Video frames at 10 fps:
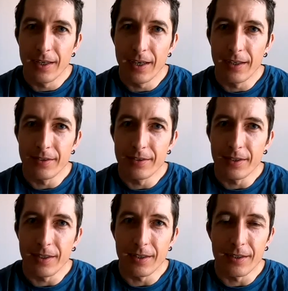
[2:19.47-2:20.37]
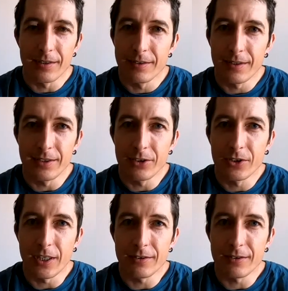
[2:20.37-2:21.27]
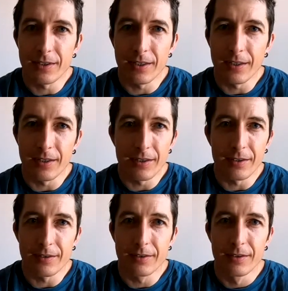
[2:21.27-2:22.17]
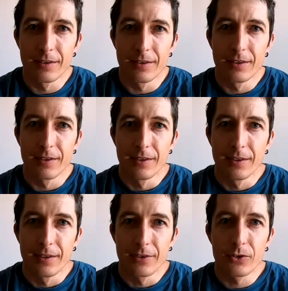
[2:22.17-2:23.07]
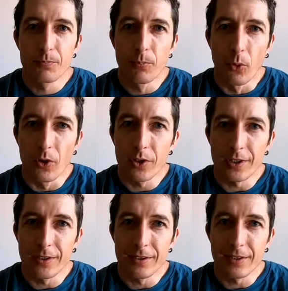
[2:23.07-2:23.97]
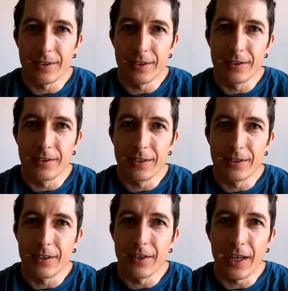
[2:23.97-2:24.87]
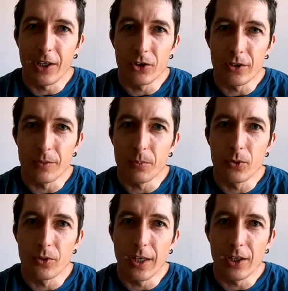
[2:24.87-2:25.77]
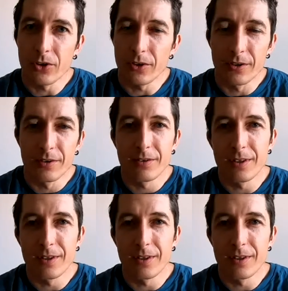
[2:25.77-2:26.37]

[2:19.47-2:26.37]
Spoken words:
and it's just a sport in the nature, in the pure nature.